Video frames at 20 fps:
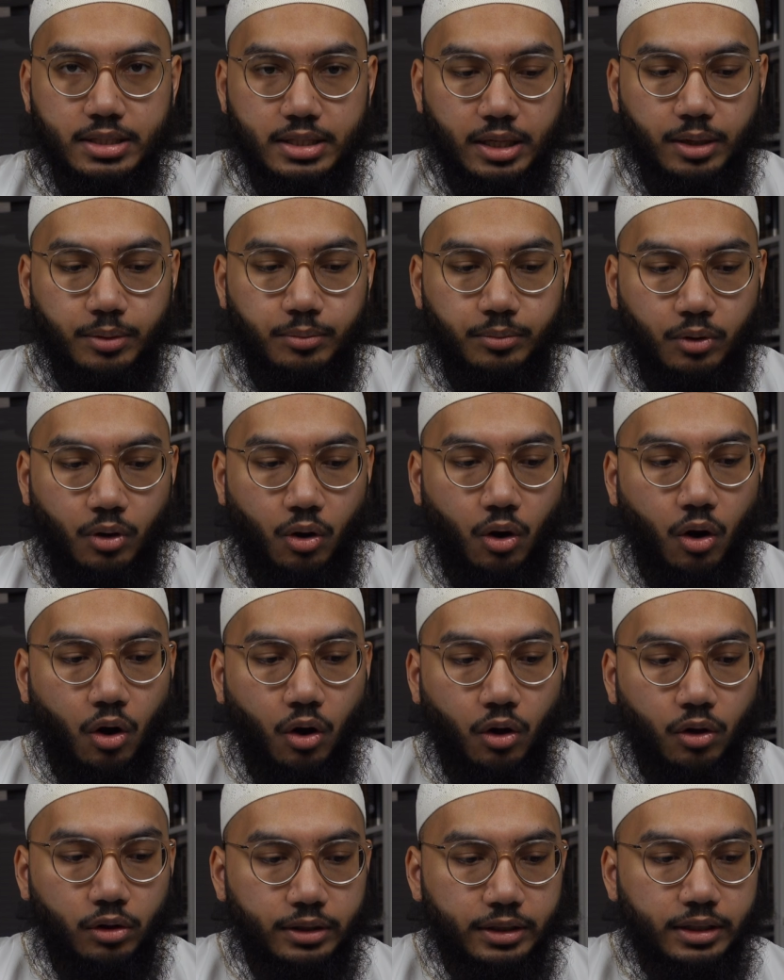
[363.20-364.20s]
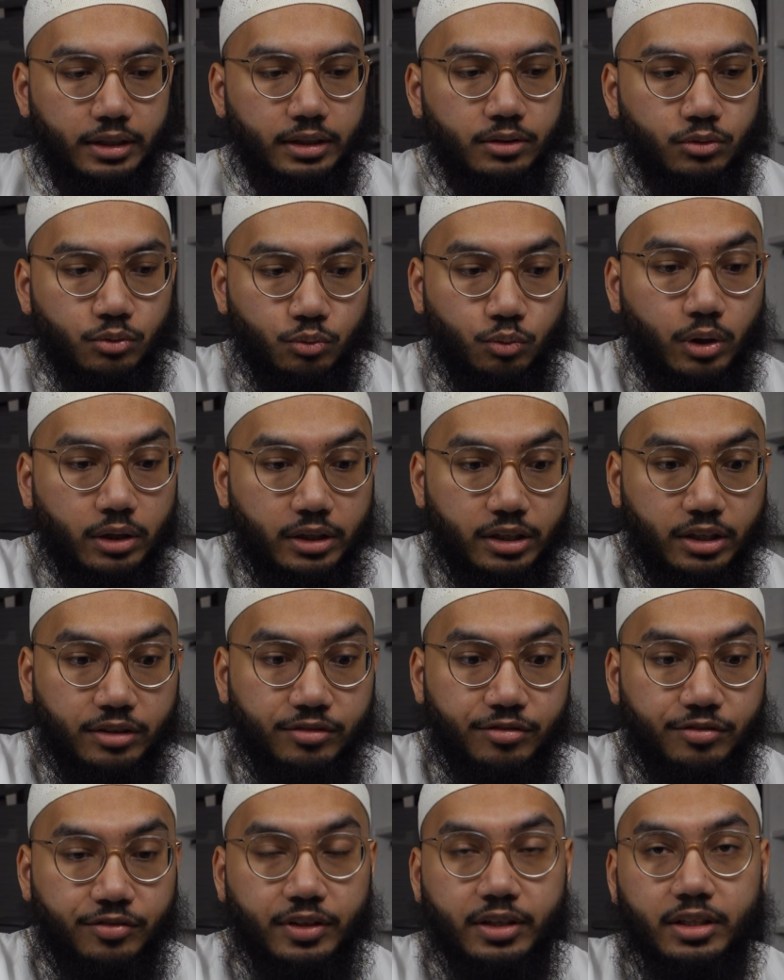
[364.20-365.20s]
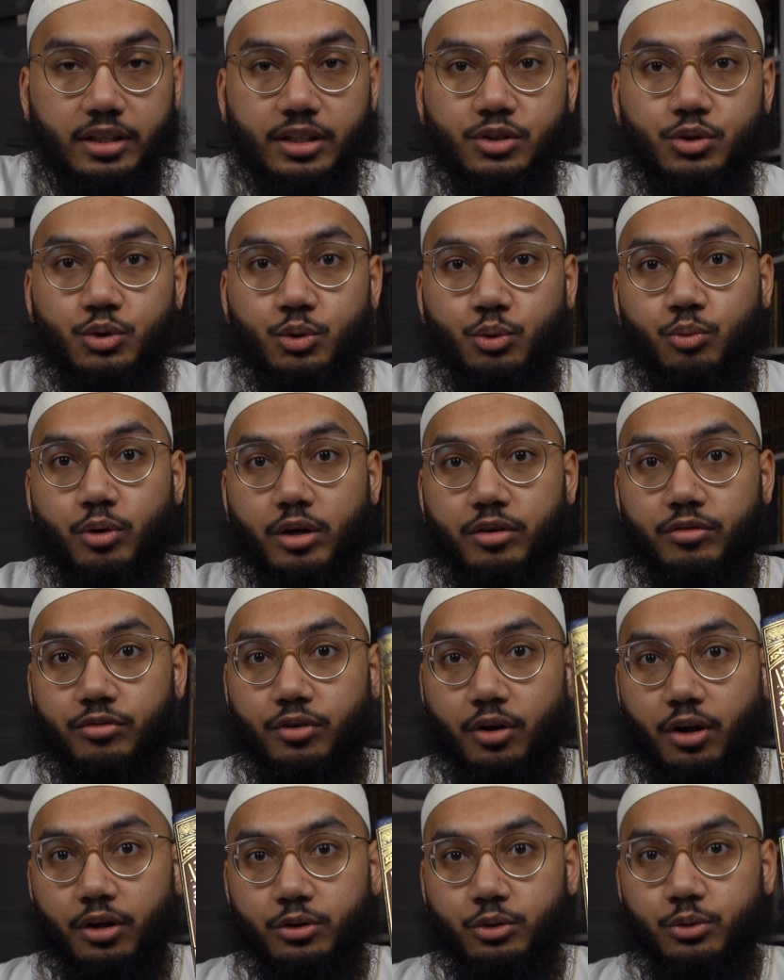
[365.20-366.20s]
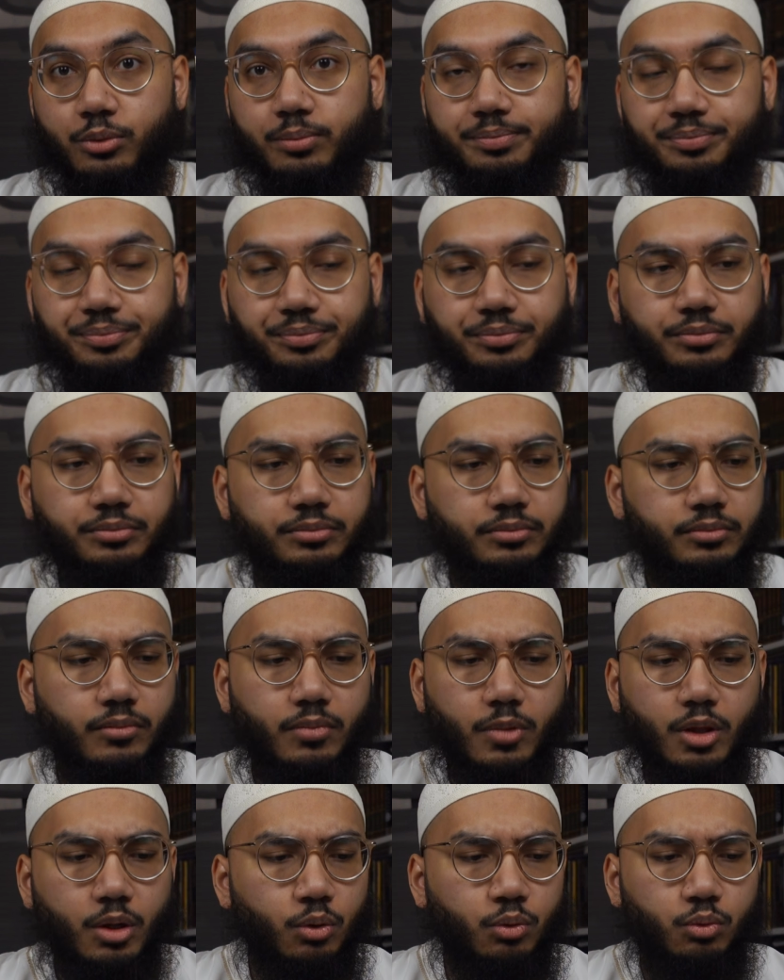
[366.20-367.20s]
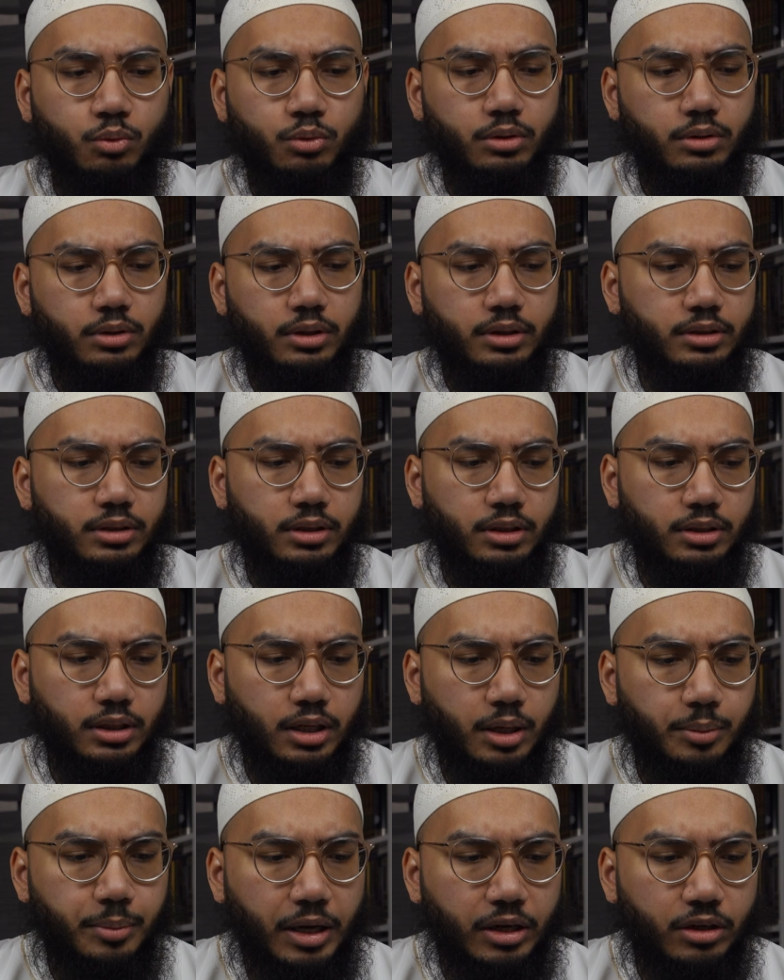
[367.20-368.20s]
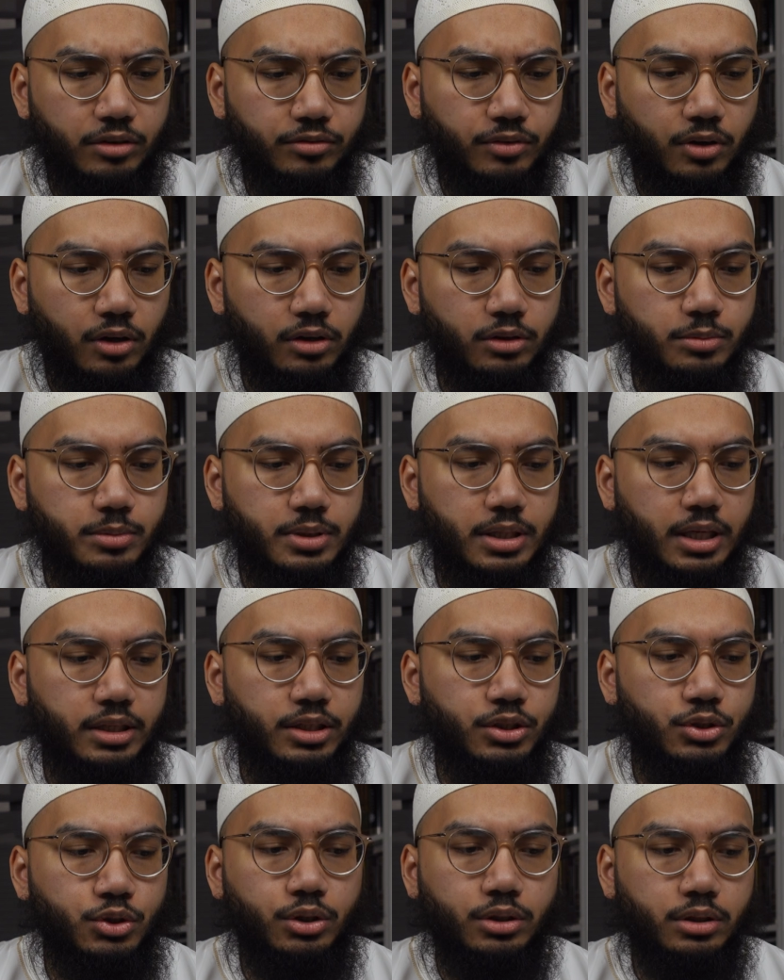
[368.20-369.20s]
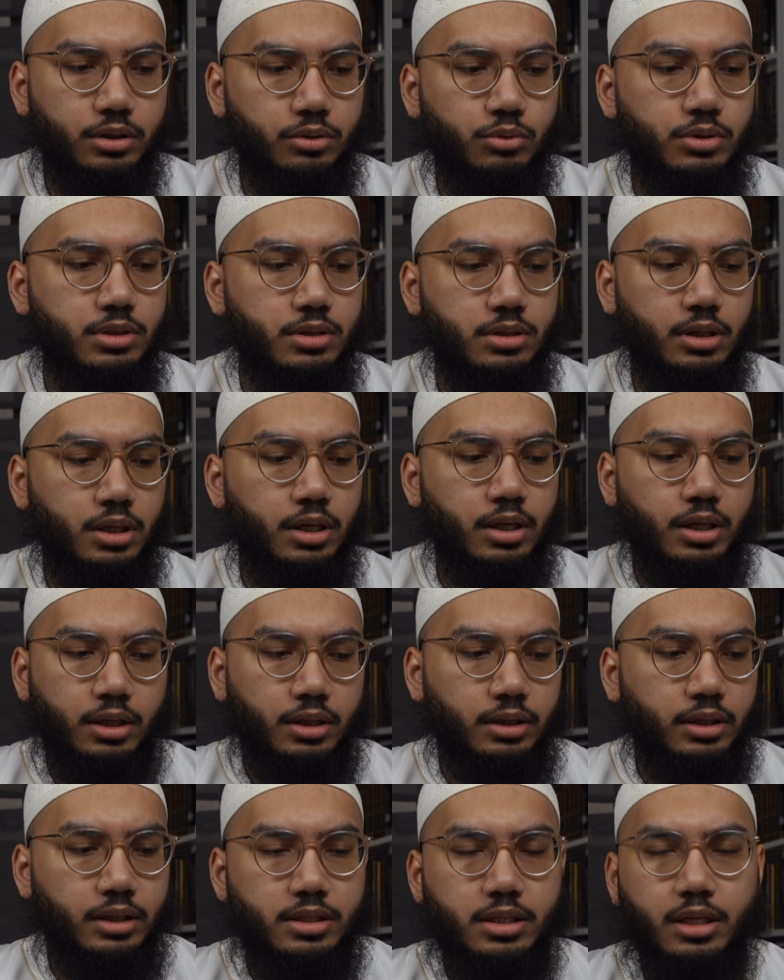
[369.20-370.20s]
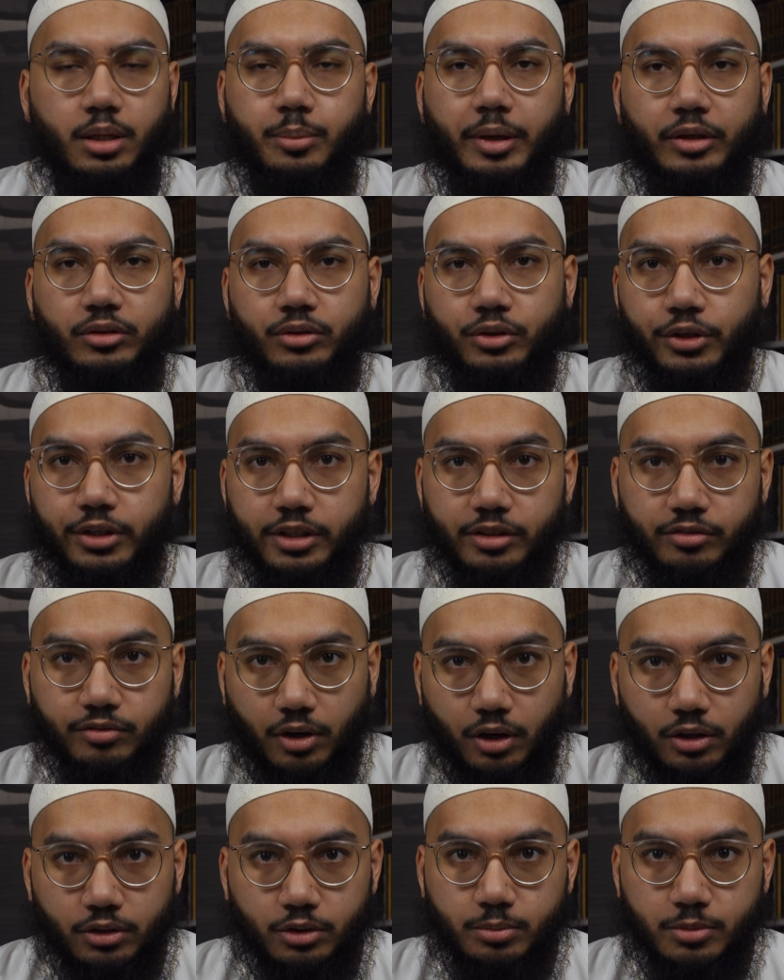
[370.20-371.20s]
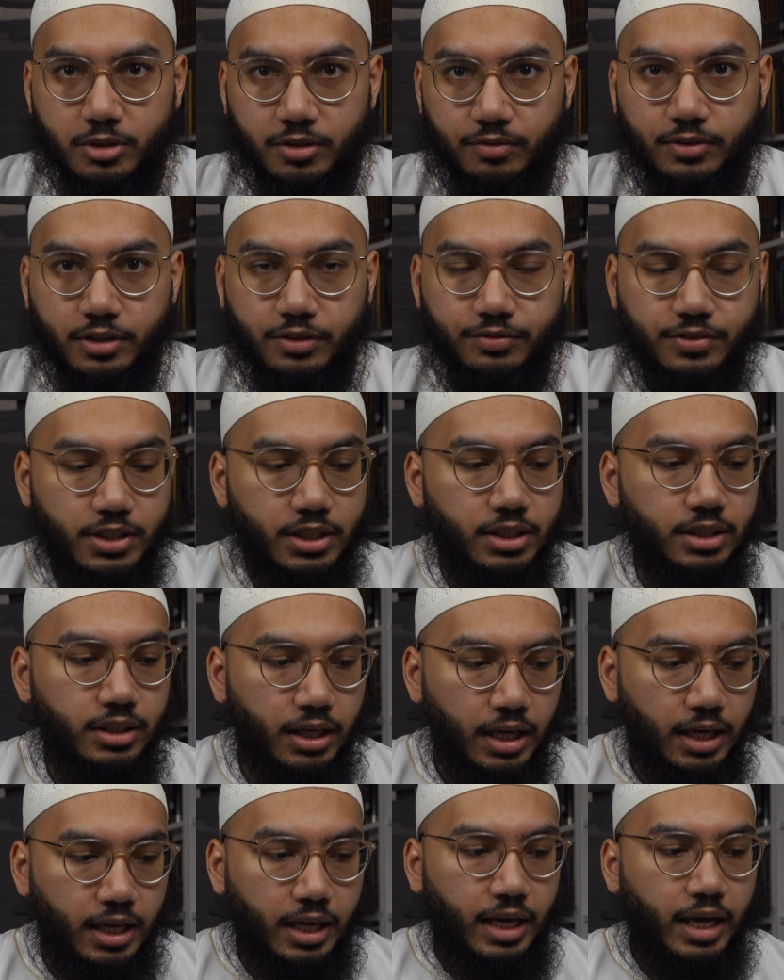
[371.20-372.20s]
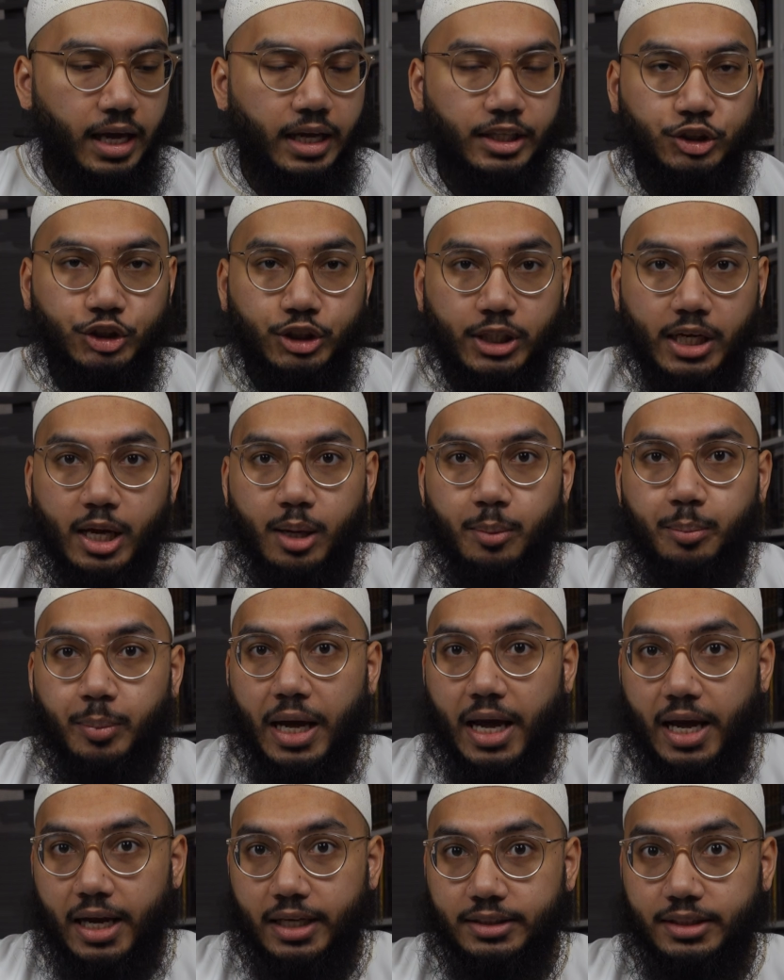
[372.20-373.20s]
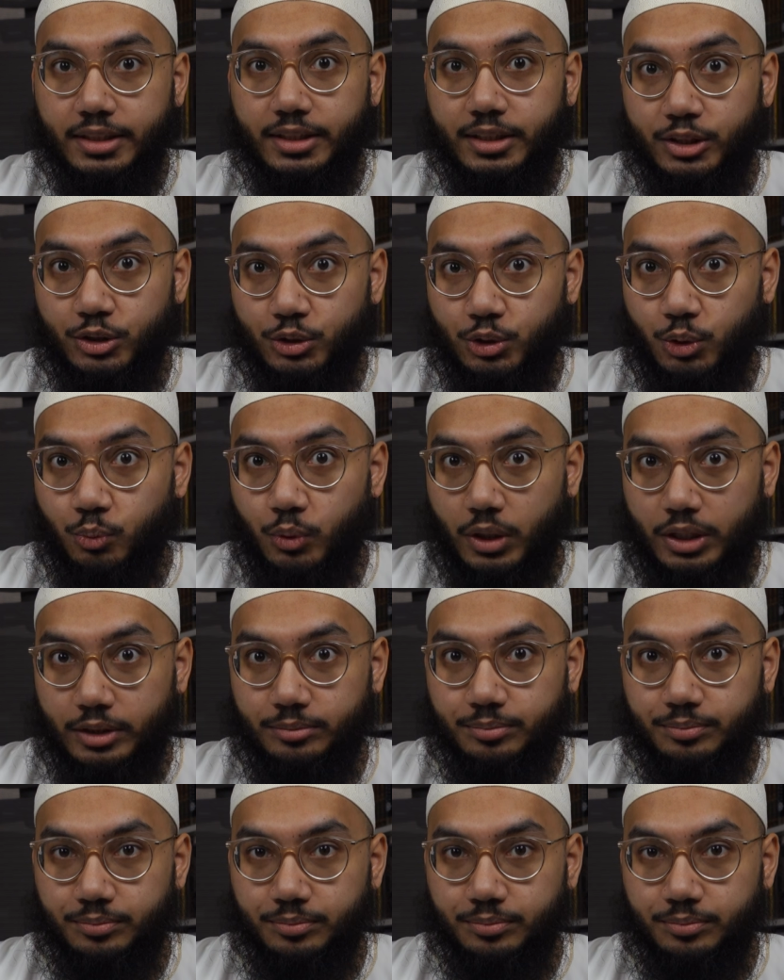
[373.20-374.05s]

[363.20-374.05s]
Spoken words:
them all in what can fit into one volume. The amount of volumes that he took was, let's say, about 30 volumes of tafsir, and jam-packed it into one.